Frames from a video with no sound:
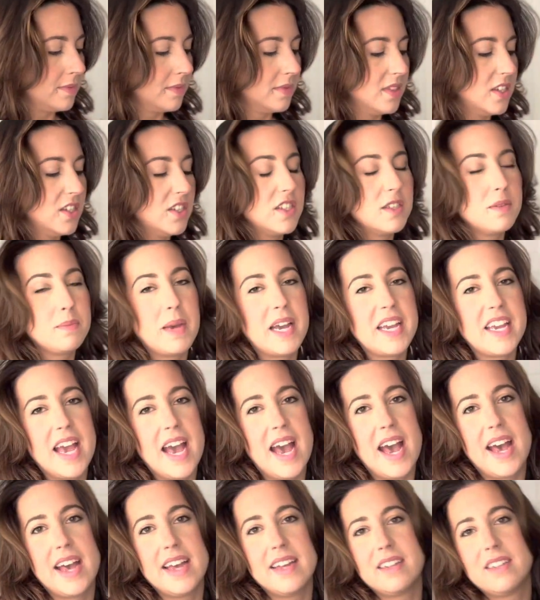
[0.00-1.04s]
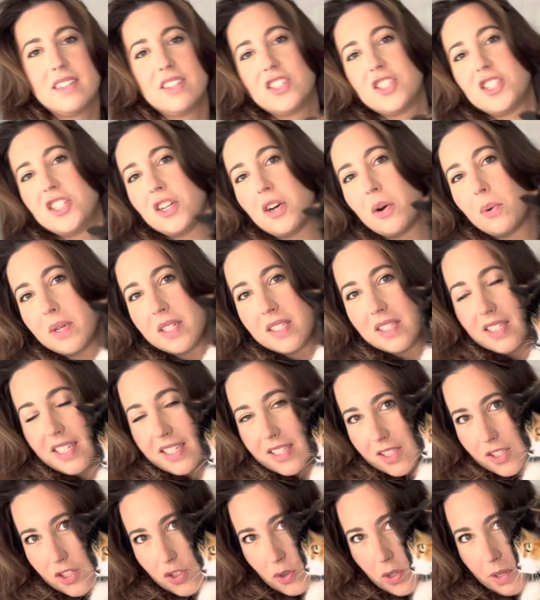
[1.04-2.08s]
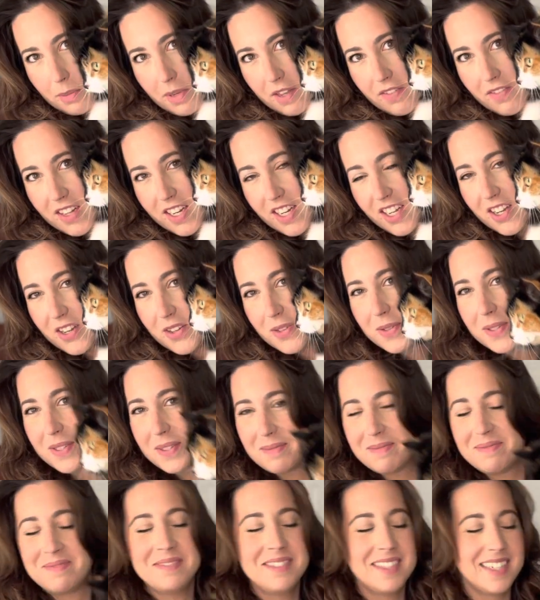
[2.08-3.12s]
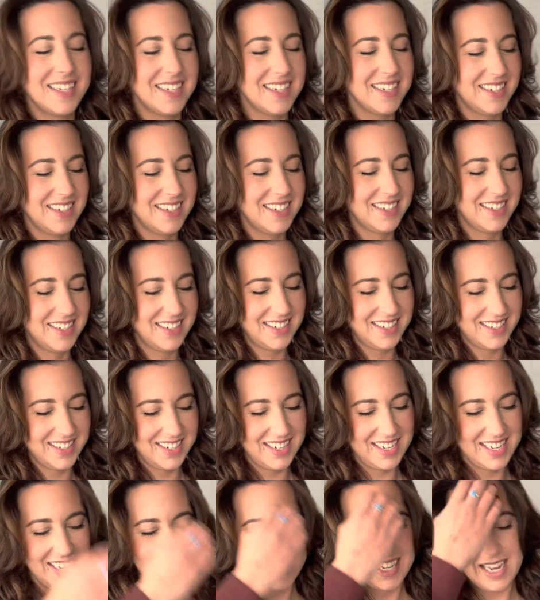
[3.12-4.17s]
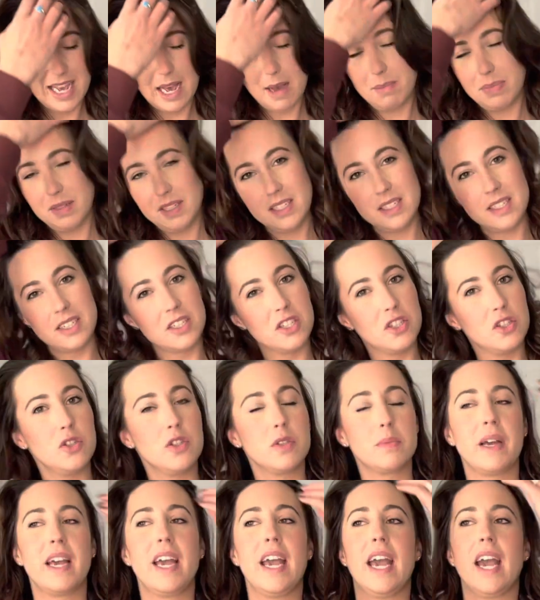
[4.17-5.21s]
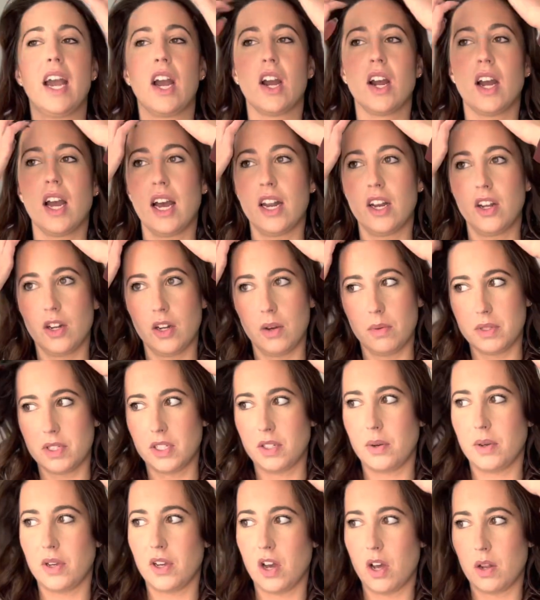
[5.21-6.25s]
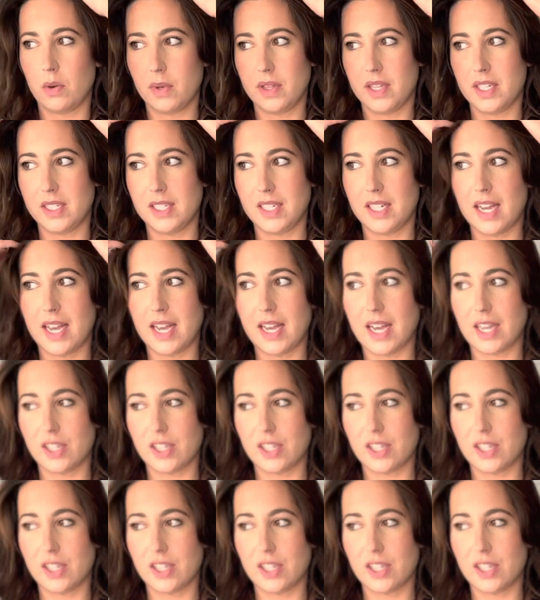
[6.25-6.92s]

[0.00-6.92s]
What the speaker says: This is my cat. She always likes to join my videos. And please excuse my hair. I don't know what's going on with it today.